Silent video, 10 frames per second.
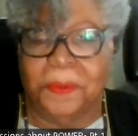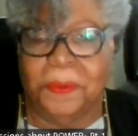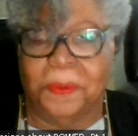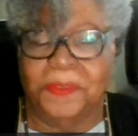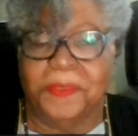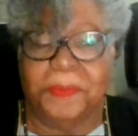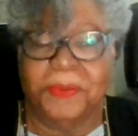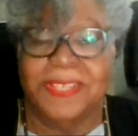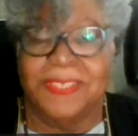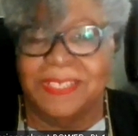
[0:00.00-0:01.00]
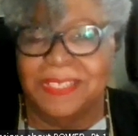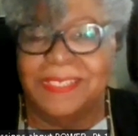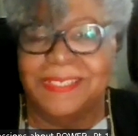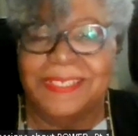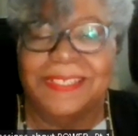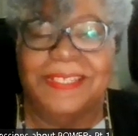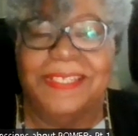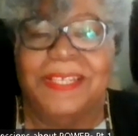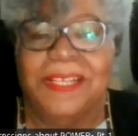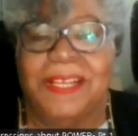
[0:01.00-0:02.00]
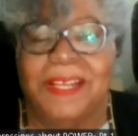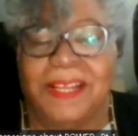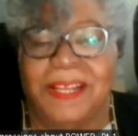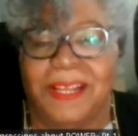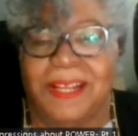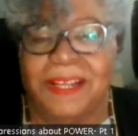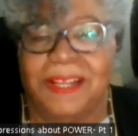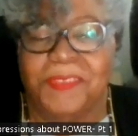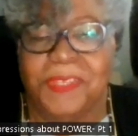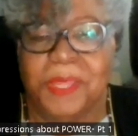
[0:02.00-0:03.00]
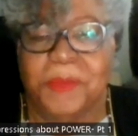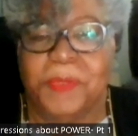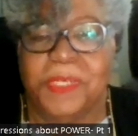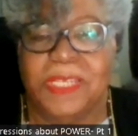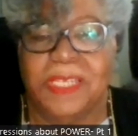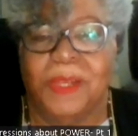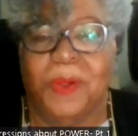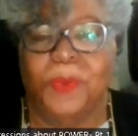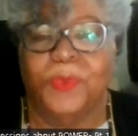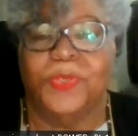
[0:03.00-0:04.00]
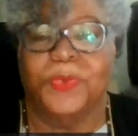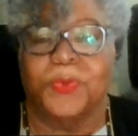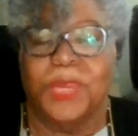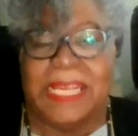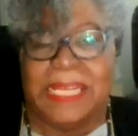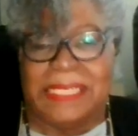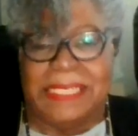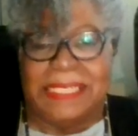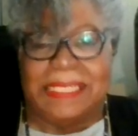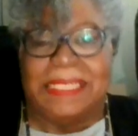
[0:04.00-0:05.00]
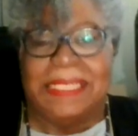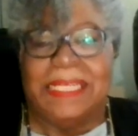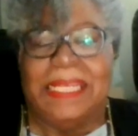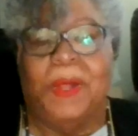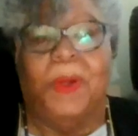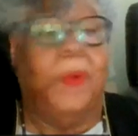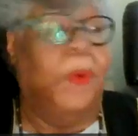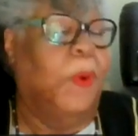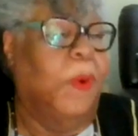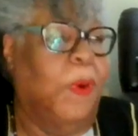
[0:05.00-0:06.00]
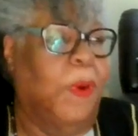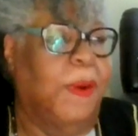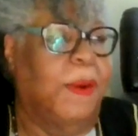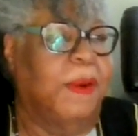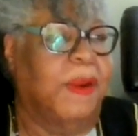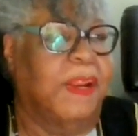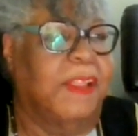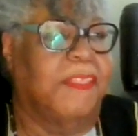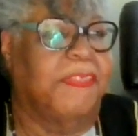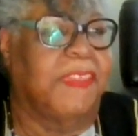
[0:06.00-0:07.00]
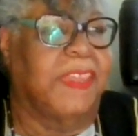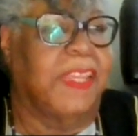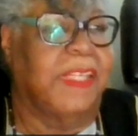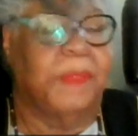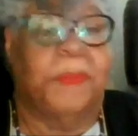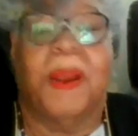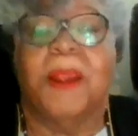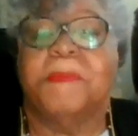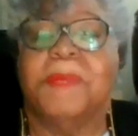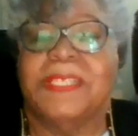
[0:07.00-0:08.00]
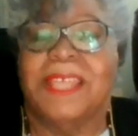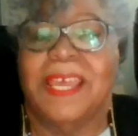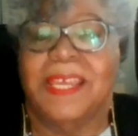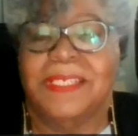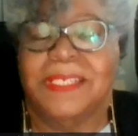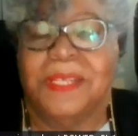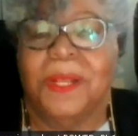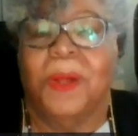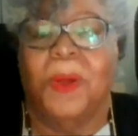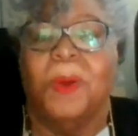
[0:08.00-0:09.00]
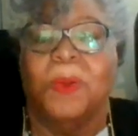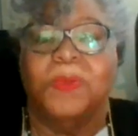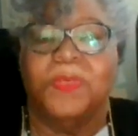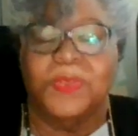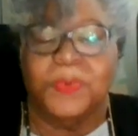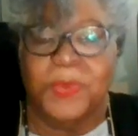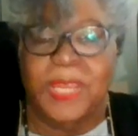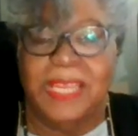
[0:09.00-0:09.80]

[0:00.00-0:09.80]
or the president of the company holds the reins, or the department head holds the